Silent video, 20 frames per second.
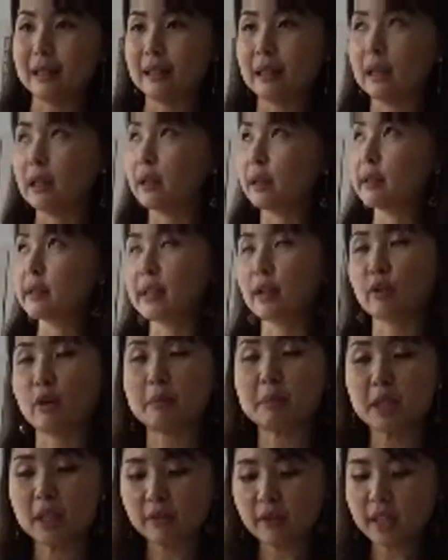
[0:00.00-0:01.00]

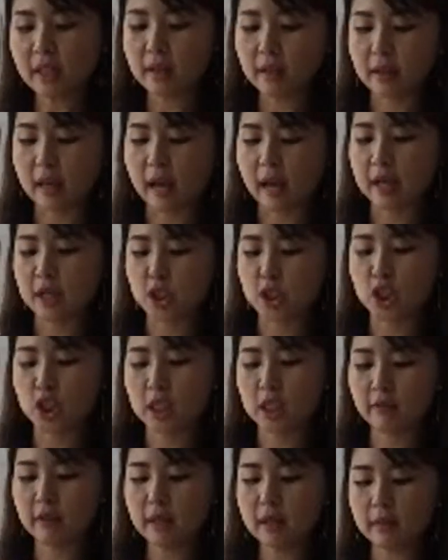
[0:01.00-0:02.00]
TV, yeah,
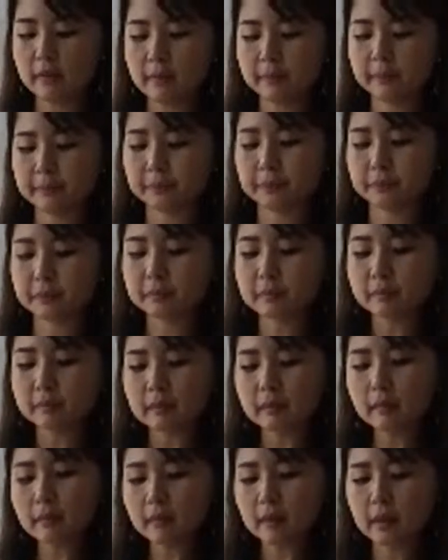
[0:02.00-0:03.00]
IGTV.
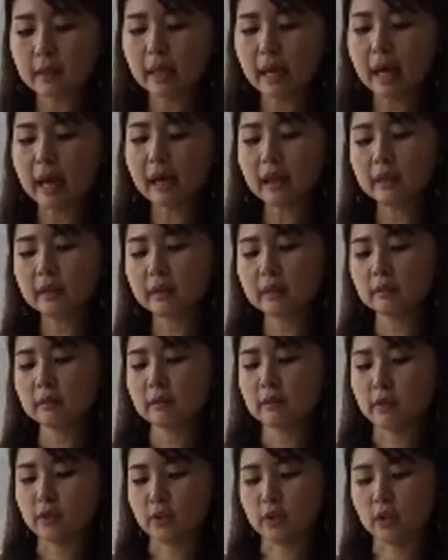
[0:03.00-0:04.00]
Yeah.
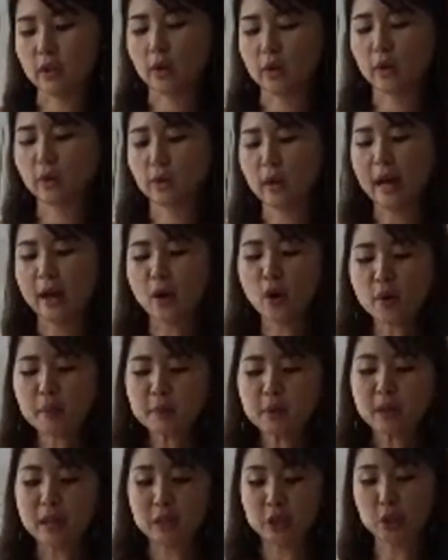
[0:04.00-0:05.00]
So I hope
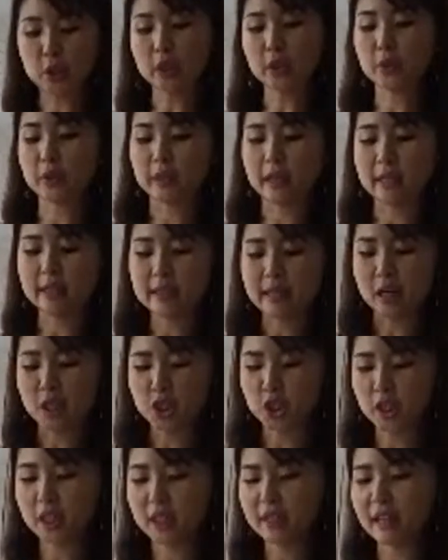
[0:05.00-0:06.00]
you enjoyed today's
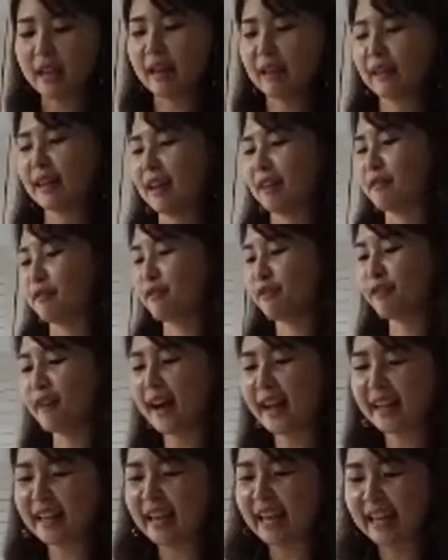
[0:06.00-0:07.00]
session and can
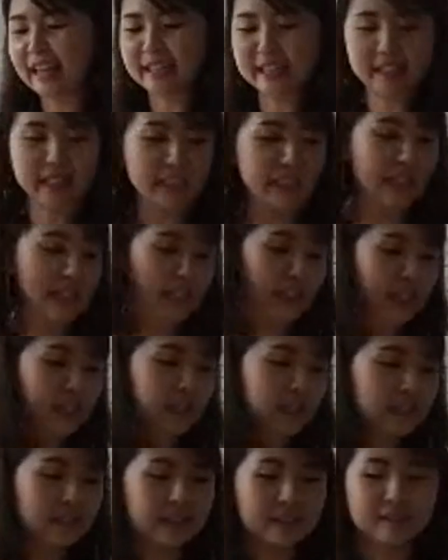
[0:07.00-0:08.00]
find any
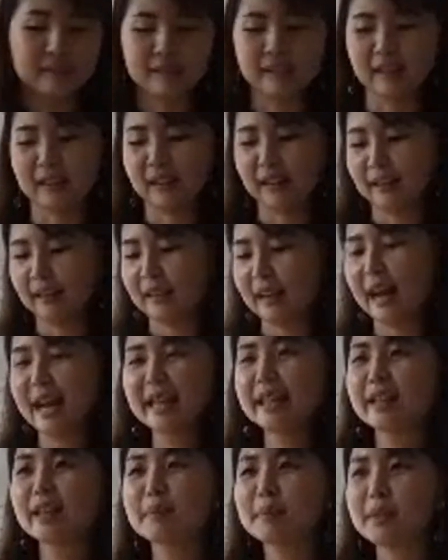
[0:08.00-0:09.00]

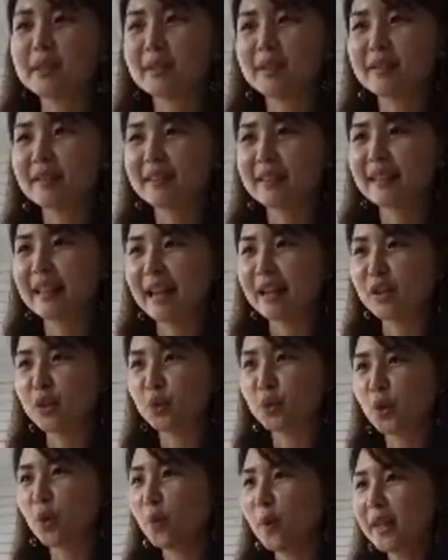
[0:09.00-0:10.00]
items that
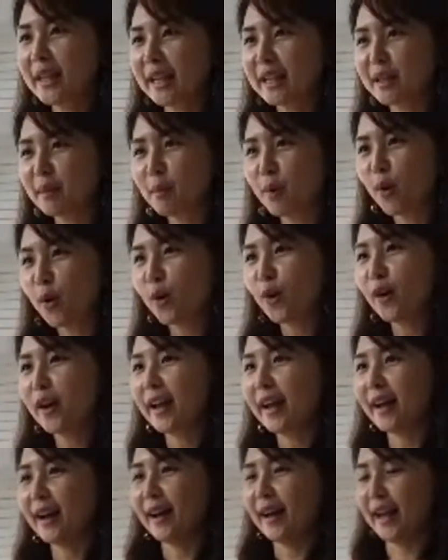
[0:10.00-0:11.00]
you don't want anymore
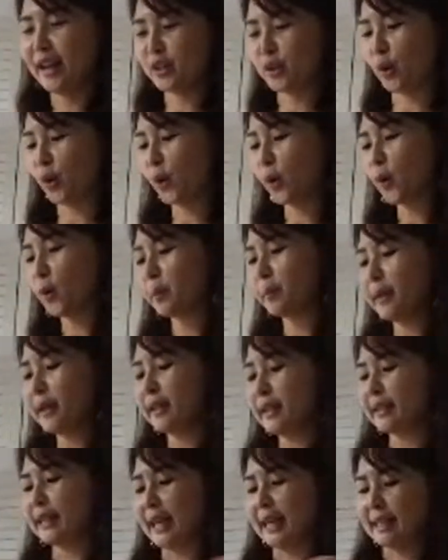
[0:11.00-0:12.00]
at your home
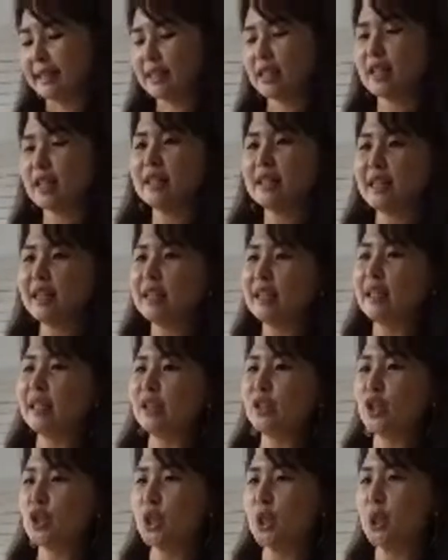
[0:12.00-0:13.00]
and turn it
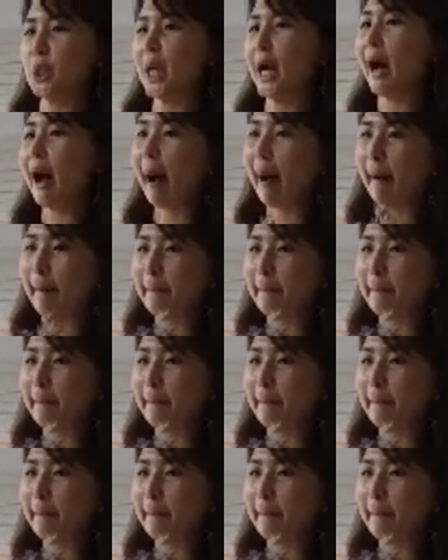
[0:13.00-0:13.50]
into a